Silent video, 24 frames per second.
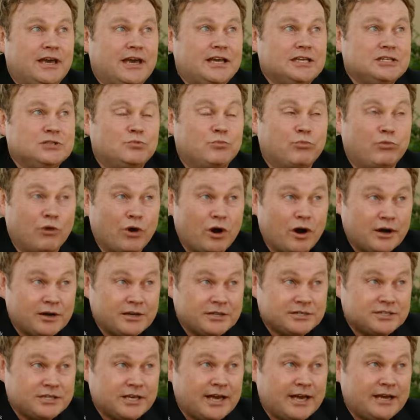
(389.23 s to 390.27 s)
as broad
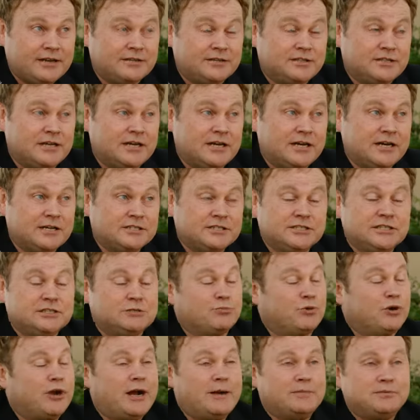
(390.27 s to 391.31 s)
as that
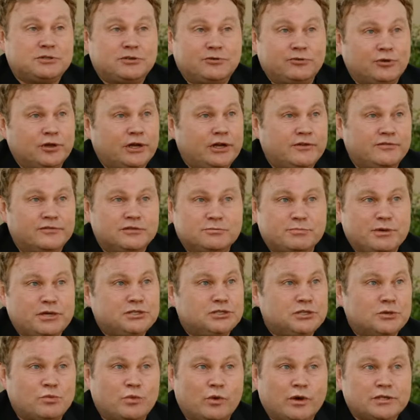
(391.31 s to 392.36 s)
since perhaps the flight of
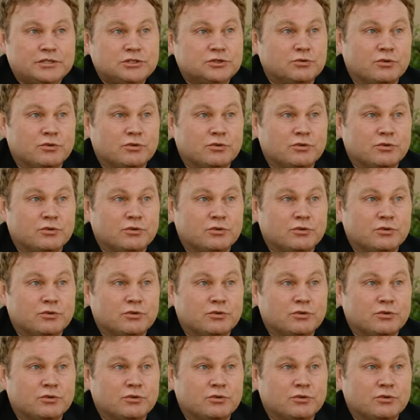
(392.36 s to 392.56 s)
Spaceship One.